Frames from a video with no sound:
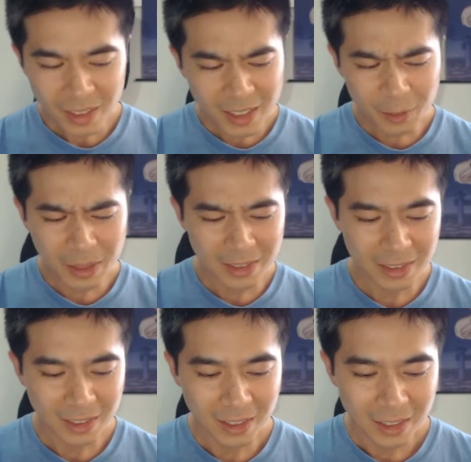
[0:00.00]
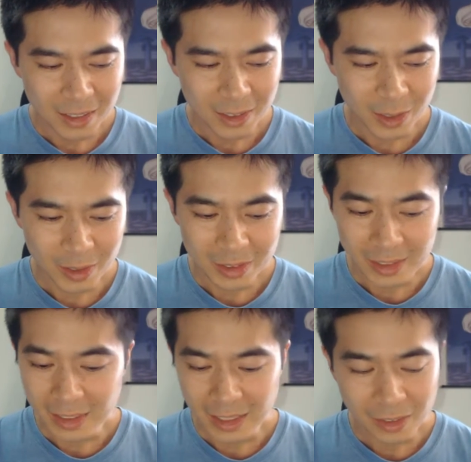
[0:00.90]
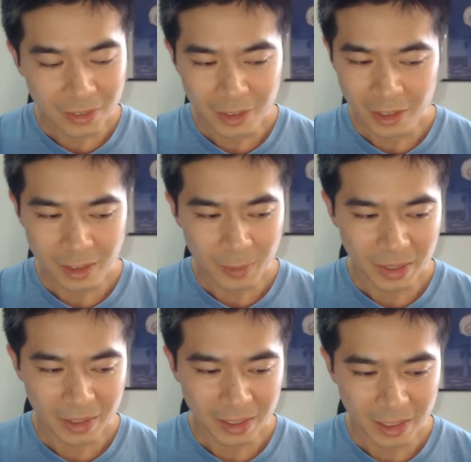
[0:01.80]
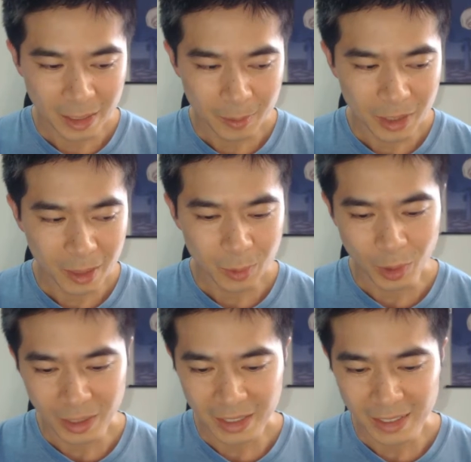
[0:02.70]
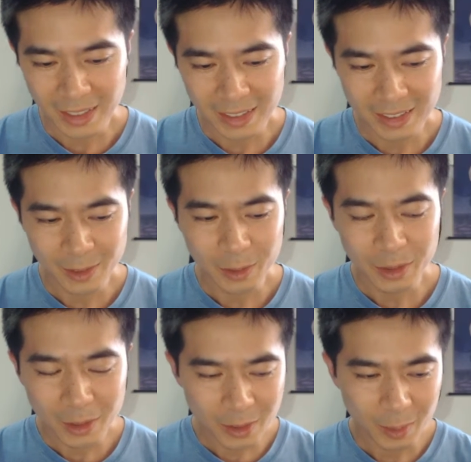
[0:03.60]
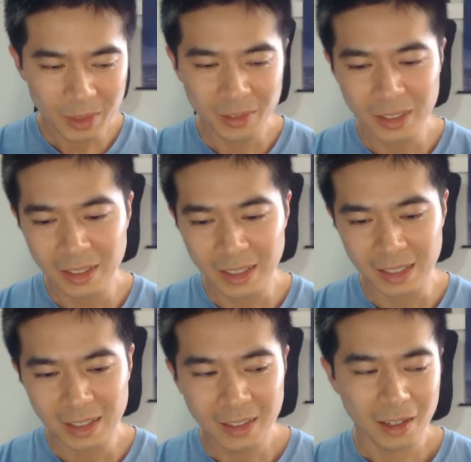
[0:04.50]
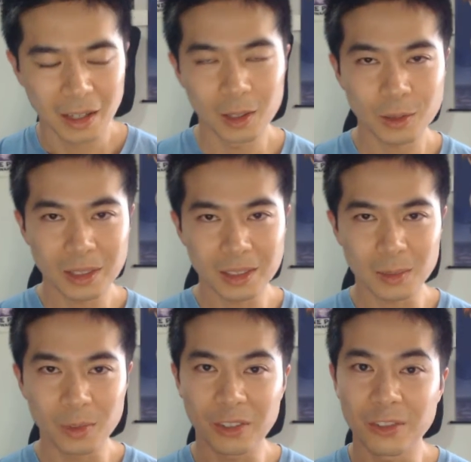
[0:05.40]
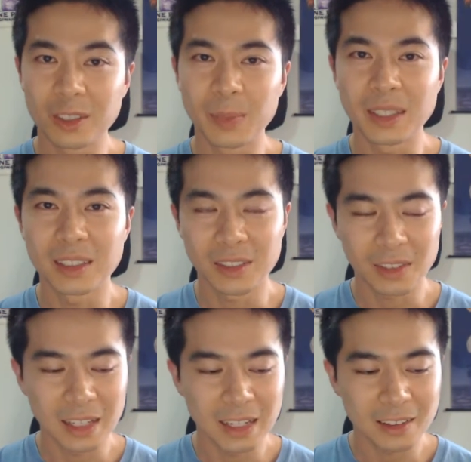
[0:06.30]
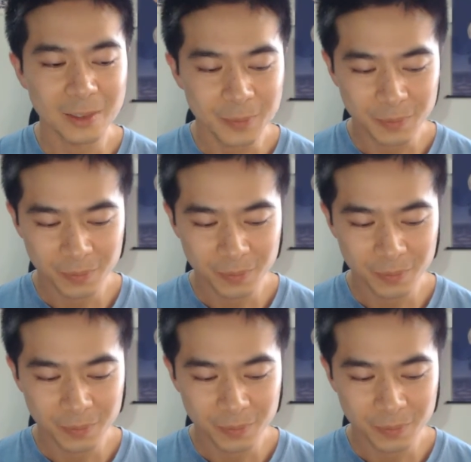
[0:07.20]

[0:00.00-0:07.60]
Anyways, so this afternoon I spent time drawing it, and it was so much fun. Like, I looked at some reference pictures of Cloud